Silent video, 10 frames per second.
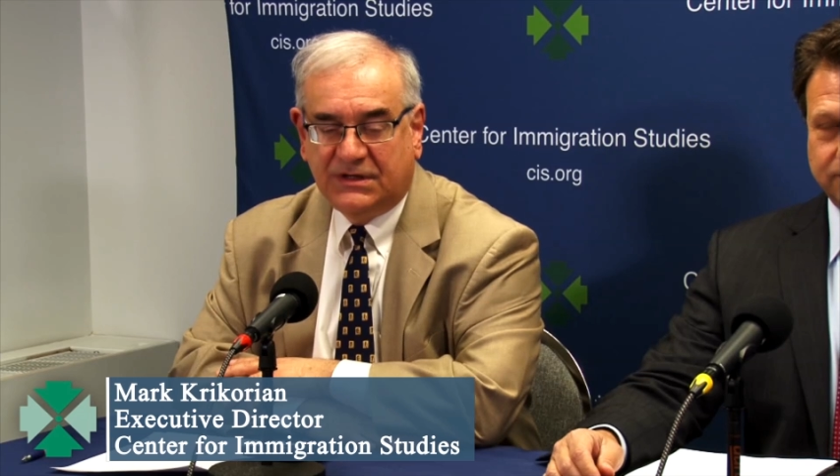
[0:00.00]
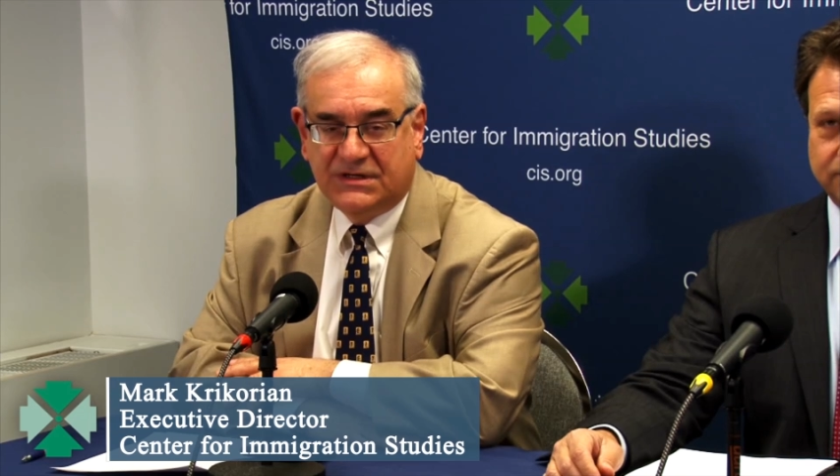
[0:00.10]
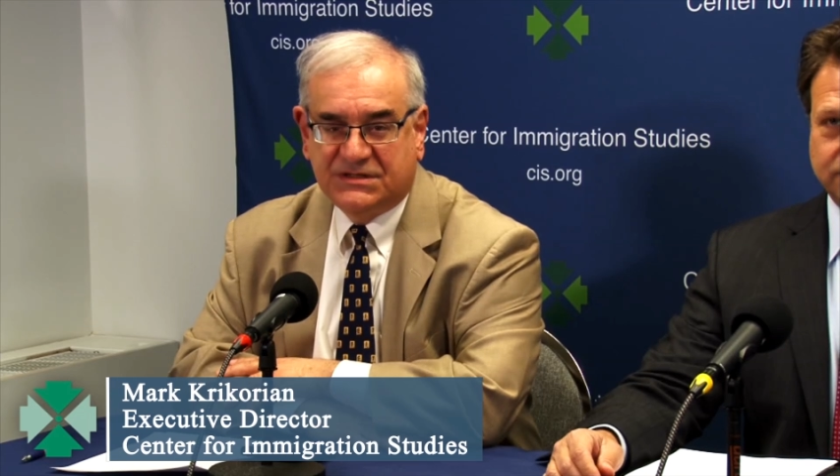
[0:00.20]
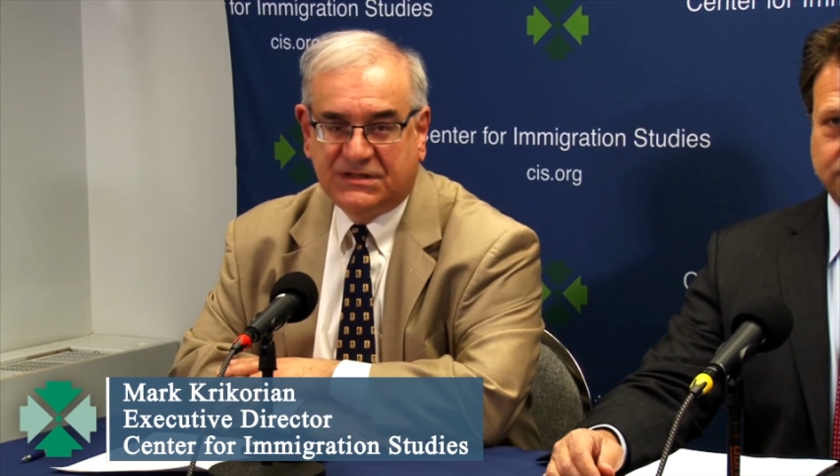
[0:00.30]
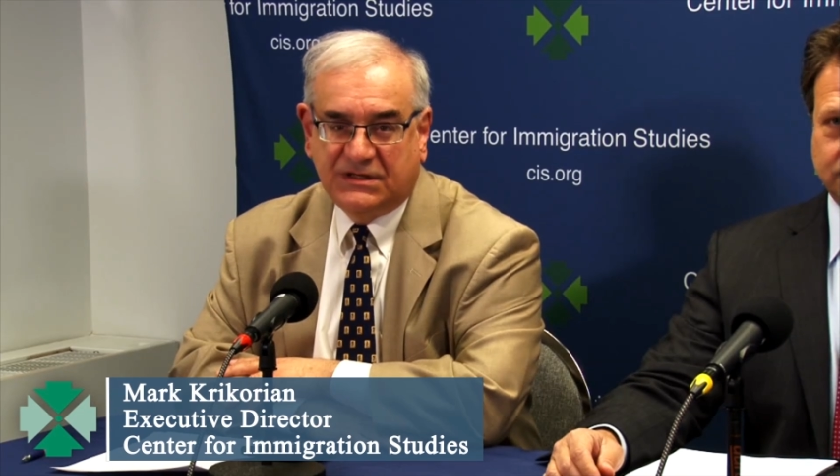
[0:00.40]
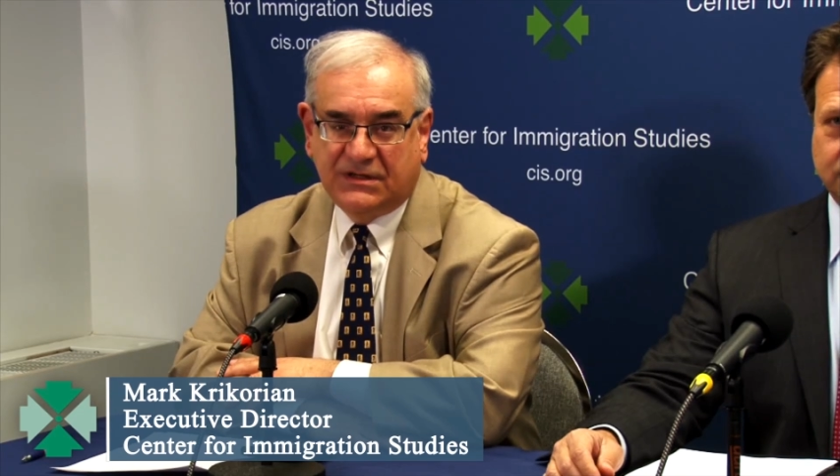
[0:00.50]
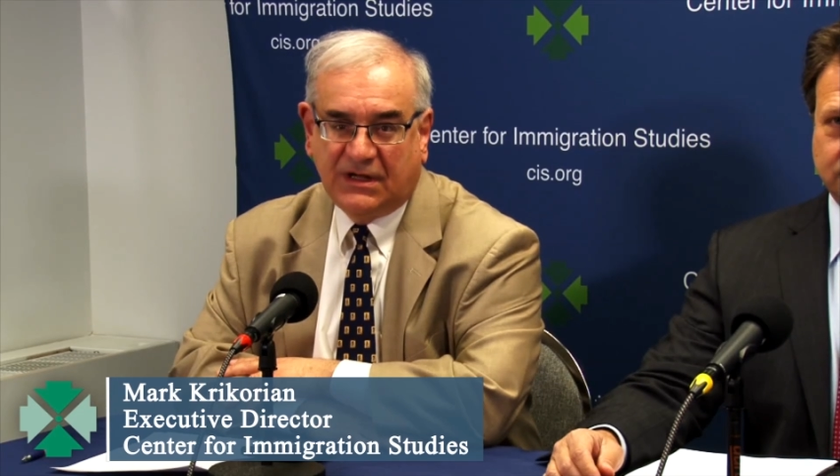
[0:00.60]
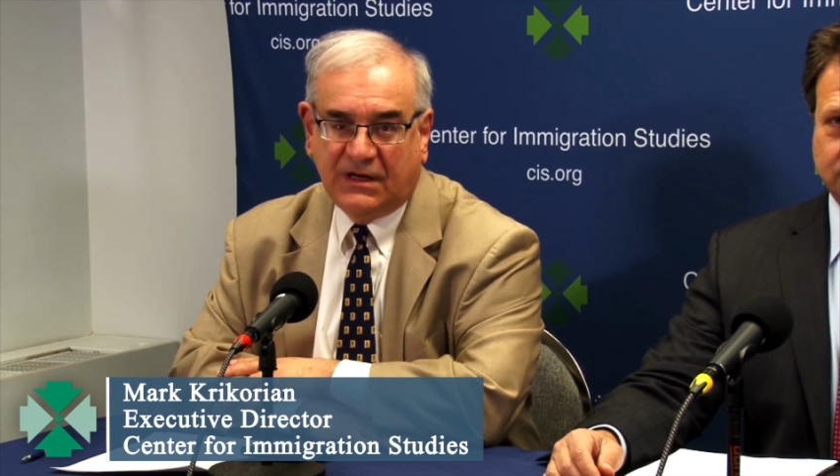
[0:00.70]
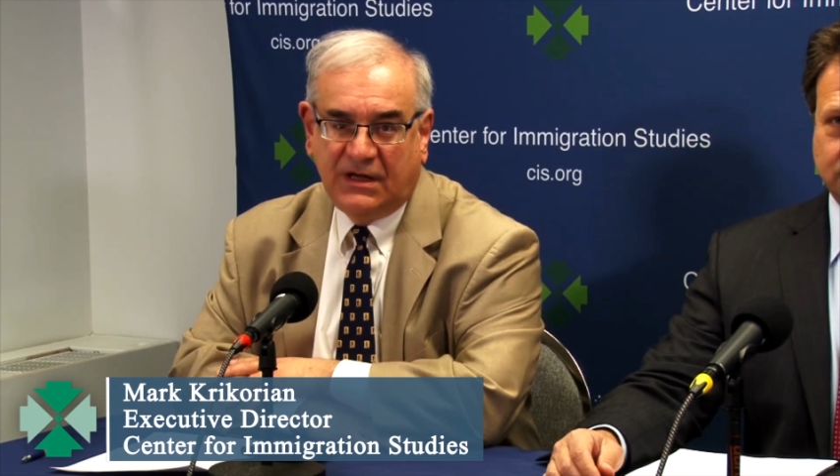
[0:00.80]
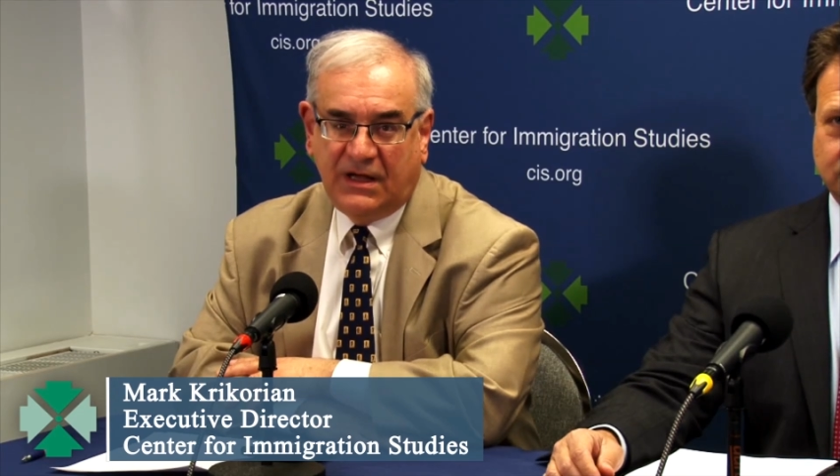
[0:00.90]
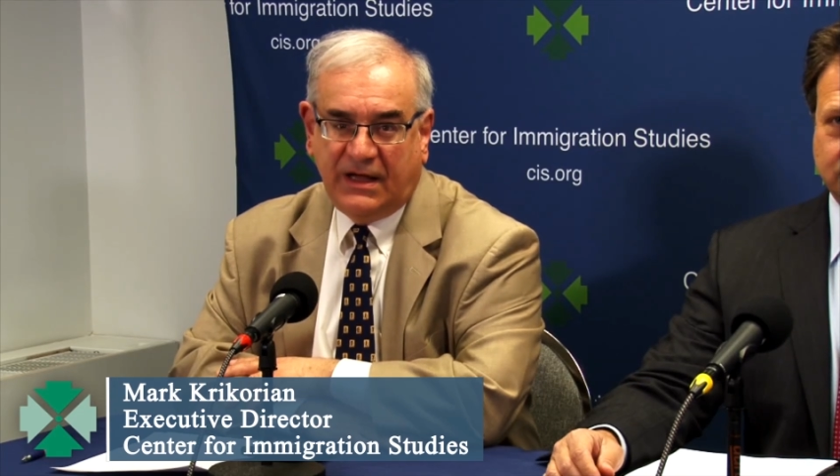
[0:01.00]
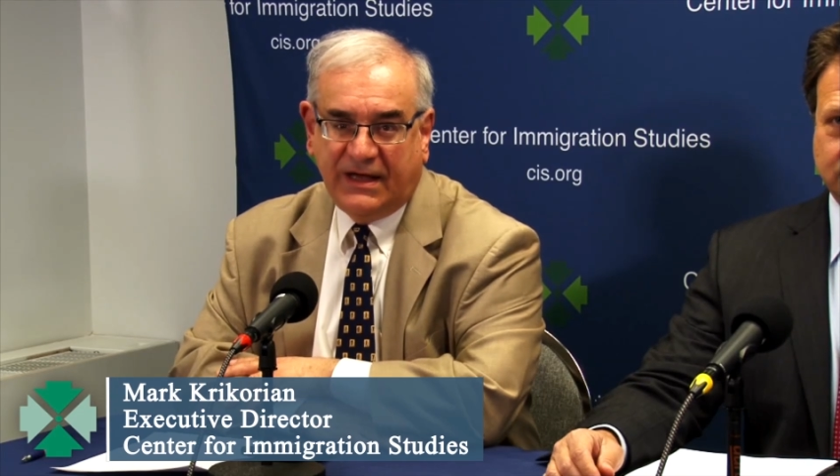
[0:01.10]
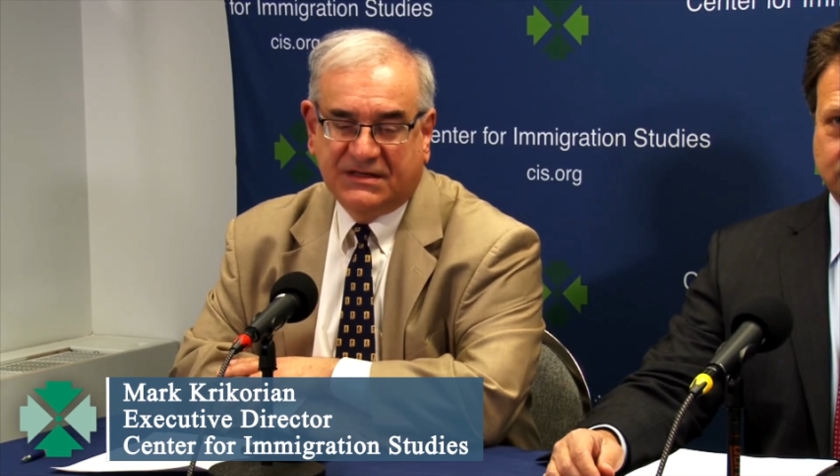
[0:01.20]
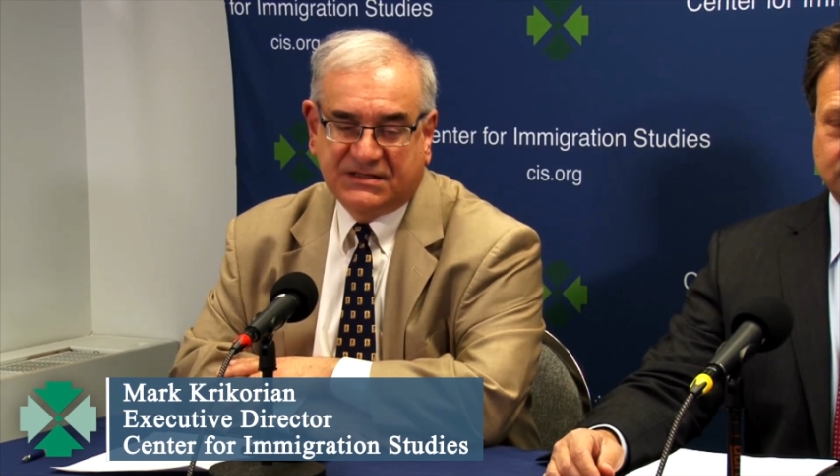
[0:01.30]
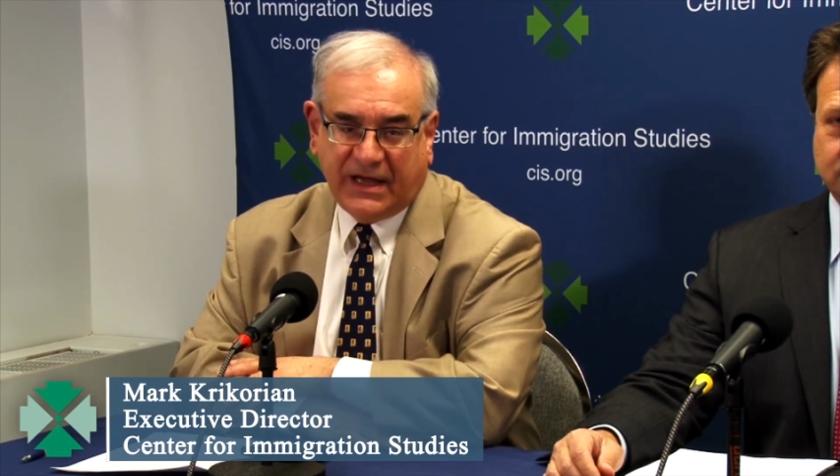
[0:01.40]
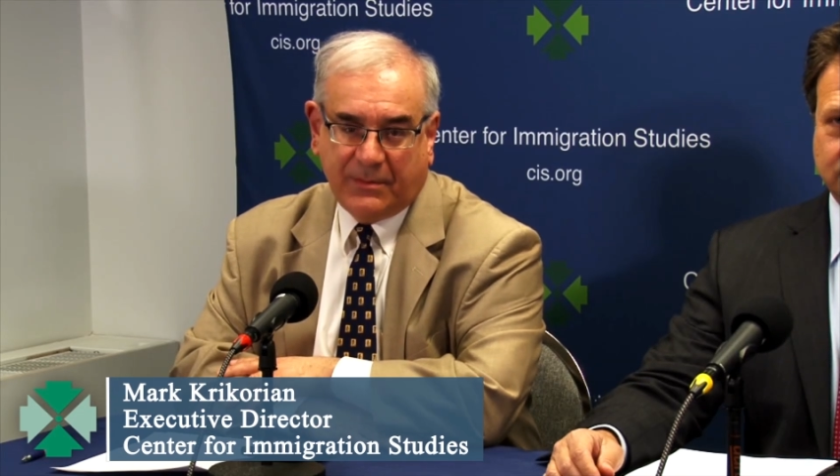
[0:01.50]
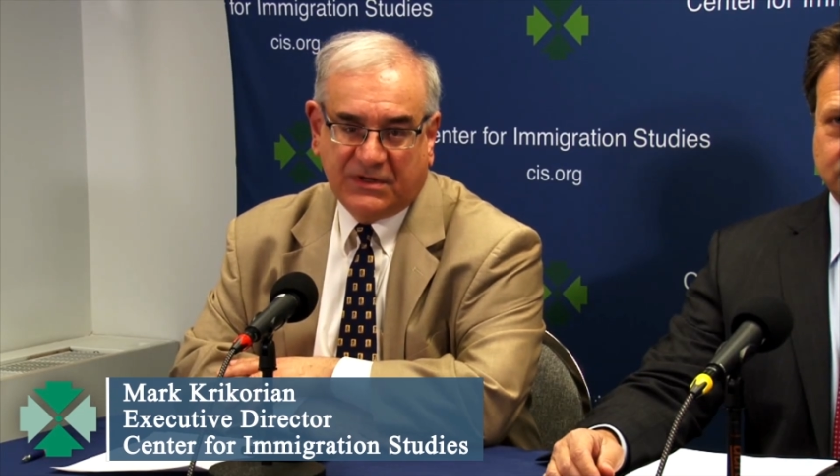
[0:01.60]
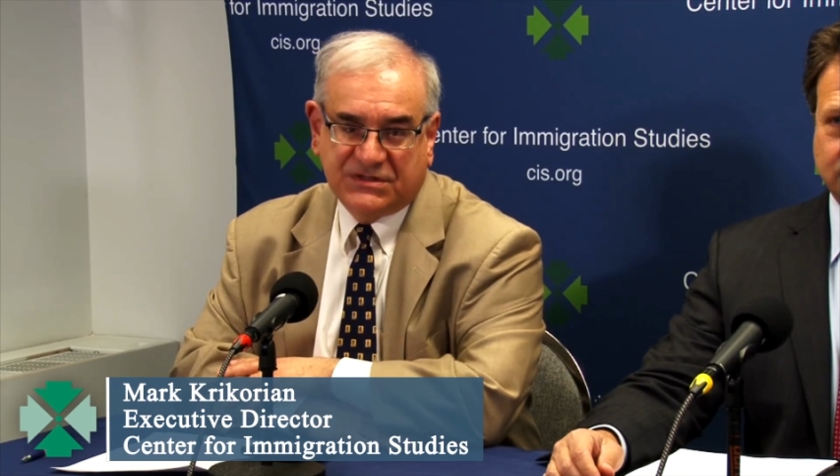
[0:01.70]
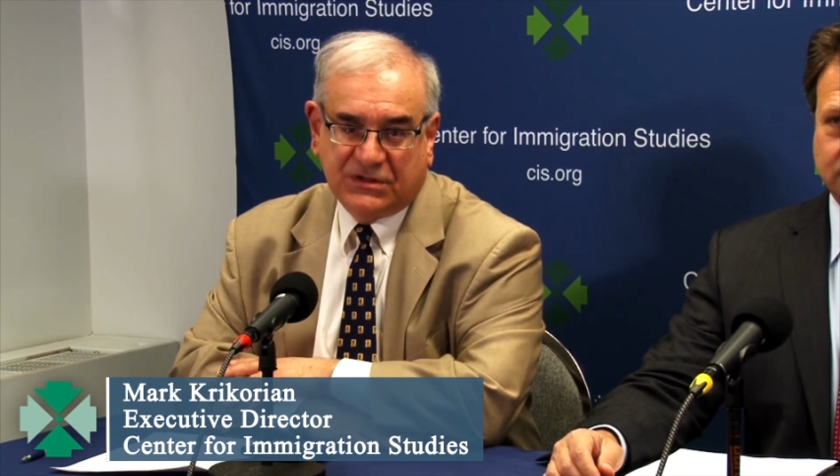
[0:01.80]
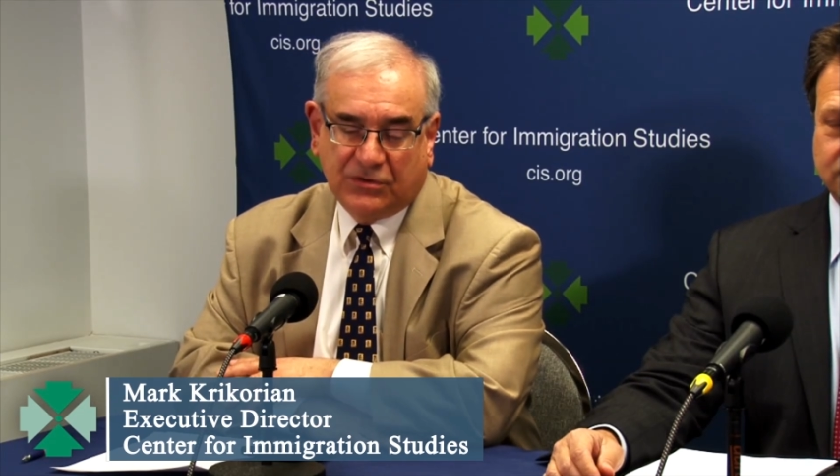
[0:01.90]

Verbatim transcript: D.C., that examines